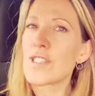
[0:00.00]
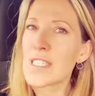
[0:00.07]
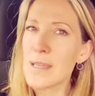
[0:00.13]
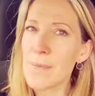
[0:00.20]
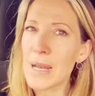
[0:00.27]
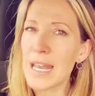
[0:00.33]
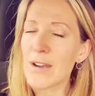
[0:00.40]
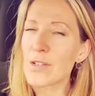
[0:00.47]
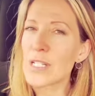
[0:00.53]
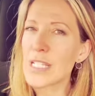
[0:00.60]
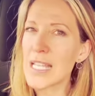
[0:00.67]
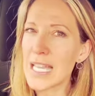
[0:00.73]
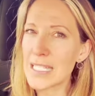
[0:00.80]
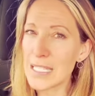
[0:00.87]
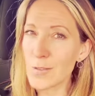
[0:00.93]
for similarities
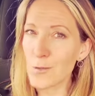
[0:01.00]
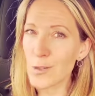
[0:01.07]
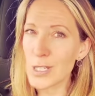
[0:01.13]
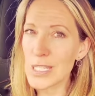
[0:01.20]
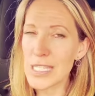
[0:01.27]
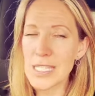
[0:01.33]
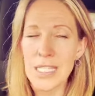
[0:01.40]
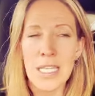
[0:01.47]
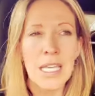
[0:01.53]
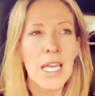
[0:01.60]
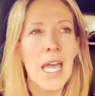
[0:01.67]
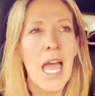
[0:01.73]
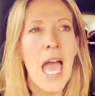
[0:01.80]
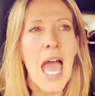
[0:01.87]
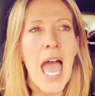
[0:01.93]
and differences.
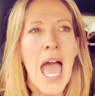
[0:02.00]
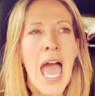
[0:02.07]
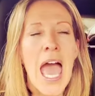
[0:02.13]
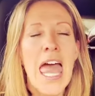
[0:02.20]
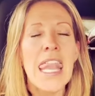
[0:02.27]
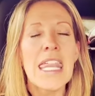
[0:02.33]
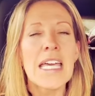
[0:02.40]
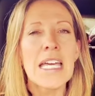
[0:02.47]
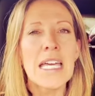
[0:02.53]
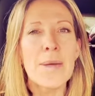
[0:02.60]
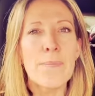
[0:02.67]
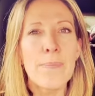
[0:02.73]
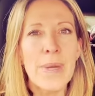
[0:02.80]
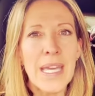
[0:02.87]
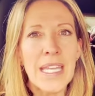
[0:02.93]

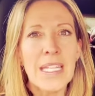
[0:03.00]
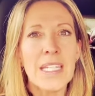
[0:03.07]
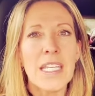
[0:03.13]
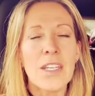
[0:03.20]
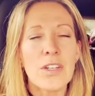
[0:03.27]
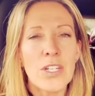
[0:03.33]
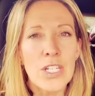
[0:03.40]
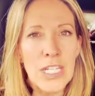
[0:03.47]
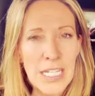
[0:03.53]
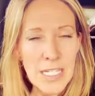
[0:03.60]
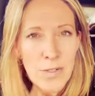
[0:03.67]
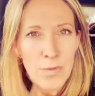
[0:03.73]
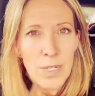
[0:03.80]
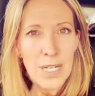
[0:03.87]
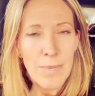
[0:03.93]
The bit that you need
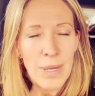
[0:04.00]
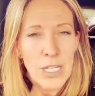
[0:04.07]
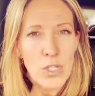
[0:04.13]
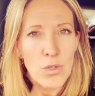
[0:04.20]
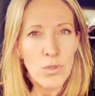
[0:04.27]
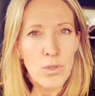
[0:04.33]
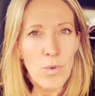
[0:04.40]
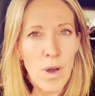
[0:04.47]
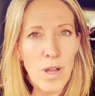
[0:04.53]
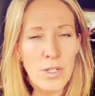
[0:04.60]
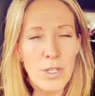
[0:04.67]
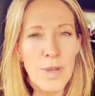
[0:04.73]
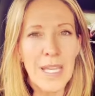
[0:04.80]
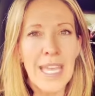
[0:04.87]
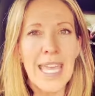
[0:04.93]
to really make sure you are
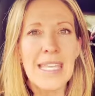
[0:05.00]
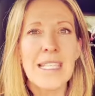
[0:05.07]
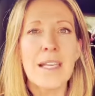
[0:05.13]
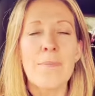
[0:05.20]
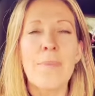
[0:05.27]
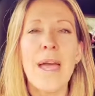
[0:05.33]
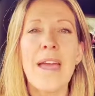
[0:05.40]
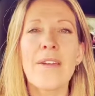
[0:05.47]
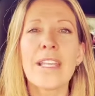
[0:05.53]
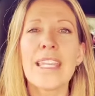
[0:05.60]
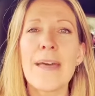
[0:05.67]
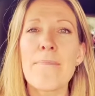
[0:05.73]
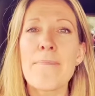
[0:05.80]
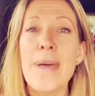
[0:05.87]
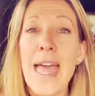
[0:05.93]
doing is comparing
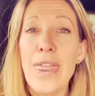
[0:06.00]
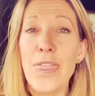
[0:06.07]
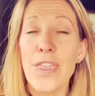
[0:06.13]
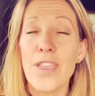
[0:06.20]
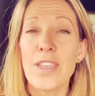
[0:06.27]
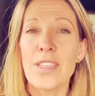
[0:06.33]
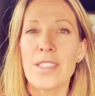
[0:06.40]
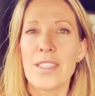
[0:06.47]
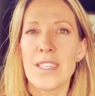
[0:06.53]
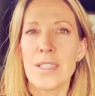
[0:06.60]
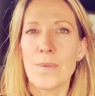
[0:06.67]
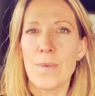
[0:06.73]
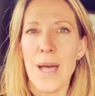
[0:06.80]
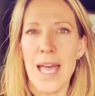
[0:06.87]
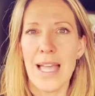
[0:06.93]
their methods
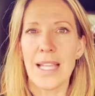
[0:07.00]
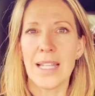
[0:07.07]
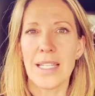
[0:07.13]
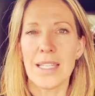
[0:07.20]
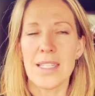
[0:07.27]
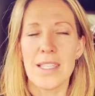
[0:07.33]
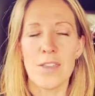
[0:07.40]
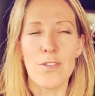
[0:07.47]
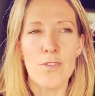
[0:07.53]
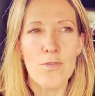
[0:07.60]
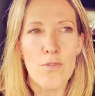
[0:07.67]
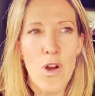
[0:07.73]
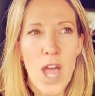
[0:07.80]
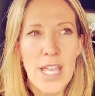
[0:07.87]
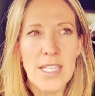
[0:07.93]
as well. So the
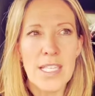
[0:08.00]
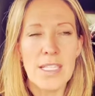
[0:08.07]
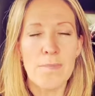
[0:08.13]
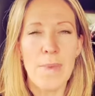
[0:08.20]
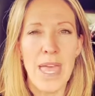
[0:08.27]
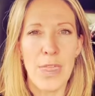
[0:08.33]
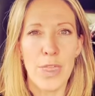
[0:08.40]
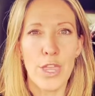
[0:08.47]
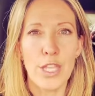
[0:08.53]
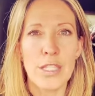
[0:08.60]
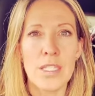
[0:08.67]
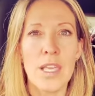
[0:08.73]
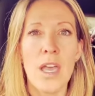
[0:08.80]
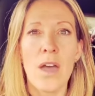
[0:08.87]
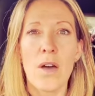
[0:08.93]
writer's
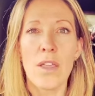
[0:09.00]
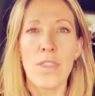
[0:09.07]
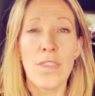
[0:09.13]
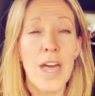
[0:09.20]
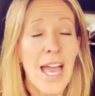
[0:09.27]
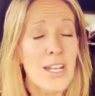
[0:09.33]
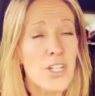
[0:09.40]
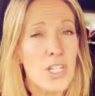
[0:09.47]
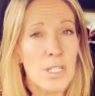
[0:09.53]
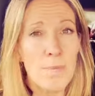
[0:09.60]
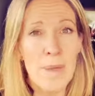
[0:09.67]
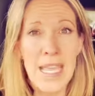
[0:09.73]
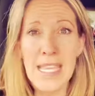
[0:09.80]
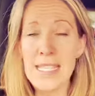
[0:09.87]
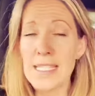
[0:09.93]
methods, that just
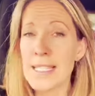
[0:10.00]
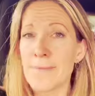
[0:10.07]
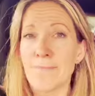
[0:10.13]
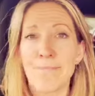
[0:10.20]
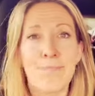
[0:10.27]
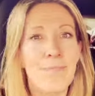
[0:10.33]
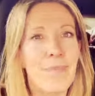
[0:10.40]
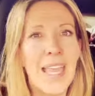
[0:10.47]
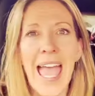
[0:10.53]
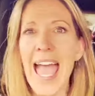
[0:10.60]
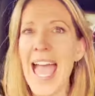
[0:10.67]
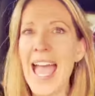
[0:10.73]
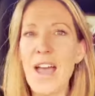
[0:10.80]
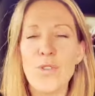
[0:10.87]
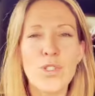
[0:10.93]
means
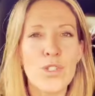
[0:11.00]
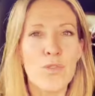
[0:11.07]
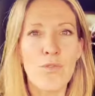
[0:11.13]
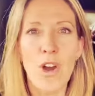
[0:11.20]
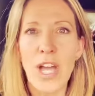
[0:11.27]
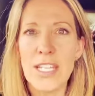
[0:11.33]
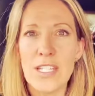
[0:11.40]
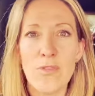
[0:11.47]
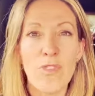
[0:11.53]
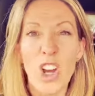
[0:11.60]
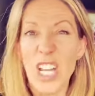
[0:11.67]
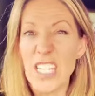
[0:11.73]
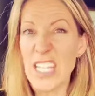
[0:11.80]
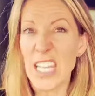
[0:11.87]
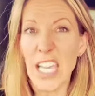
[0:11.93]
how's the writer
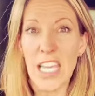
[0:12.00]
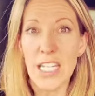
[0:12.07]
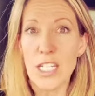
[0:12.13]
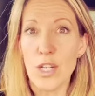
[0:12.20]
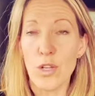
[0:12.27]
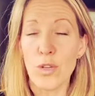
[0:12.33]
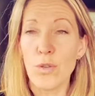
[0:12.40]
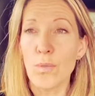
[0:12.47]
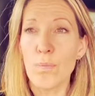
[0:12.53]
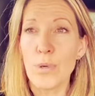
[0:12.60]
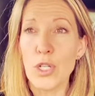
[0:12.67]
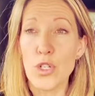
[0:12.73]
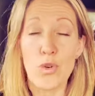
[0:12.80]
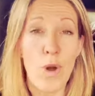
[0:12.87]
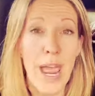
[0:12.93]
writing it to
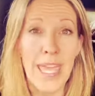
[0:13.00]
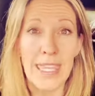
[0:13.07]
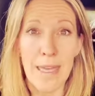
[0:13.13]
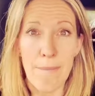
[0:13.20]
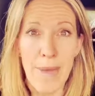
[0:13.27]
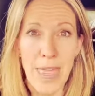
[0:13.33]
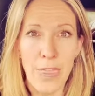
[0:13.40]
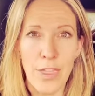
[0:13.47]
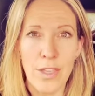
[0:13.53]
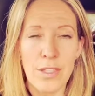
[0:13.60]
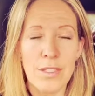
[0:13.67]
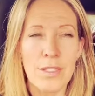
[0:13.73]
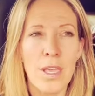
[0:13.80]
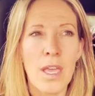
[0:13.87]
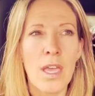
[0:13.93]
portray their
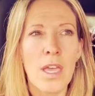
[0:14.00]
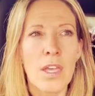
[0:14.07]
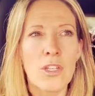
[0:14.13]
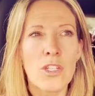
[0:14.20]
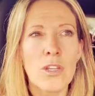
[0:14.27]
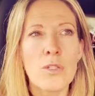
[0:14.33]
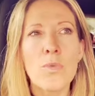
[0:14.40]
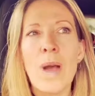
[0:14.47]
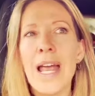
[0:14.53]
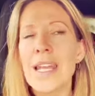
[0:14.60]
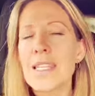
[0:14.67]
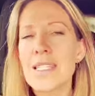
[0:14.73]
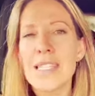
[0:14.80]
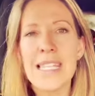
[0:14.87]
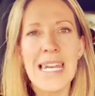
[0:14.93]
methods. So as well
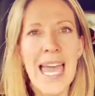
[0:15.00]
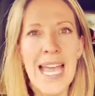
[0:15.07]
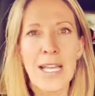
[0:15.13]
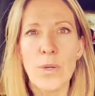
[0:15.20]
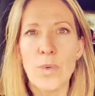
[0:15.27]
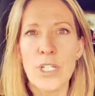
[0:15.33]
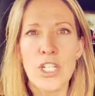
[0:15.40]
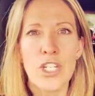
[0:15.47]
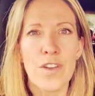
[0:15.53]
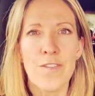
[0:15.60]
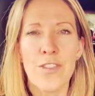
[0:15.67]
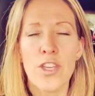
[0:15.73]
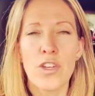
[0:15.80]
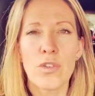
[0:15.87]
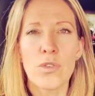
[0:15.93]
as the language
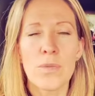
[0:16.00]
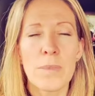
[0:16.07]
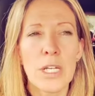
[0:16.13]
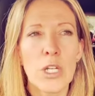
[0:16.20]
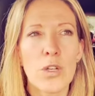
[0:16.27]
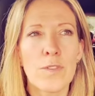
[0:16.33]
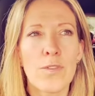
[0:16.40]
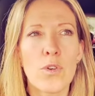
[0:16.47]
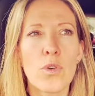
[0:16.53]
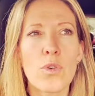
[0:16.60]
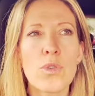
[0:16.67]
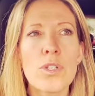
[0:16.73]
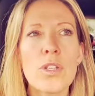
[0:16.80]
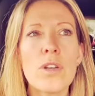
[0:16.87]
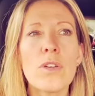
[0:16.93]
stuff that you normally look for,
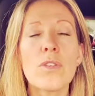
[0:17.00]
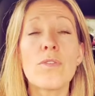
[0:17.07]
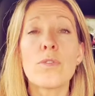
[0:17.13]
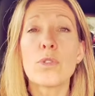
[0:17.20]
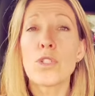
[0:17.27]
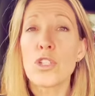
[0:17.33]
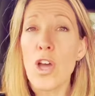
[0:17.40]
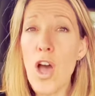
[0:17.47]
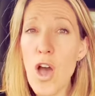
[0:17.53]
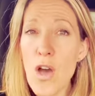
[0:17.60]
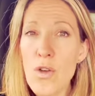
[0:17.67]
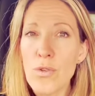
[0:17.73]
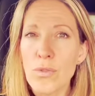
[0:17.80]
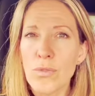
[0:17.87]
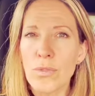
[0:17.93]
also look for
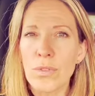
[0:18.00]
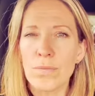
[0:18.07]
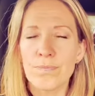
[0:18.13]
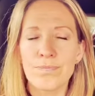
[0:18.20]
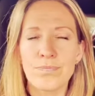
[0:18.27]
tone.